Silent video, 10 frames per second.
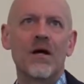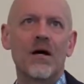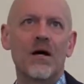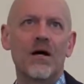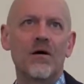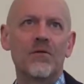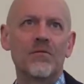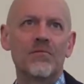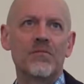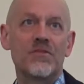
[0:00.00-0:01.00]

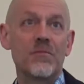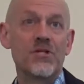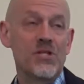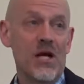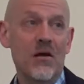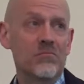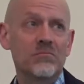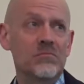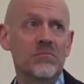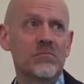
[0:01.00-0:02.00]

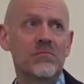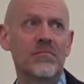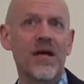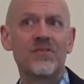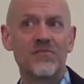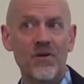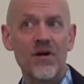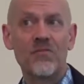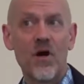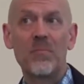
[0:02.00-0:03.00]
CBGM makes it
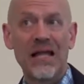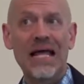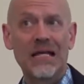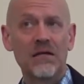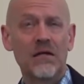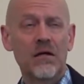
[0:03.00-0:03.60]
very, very plain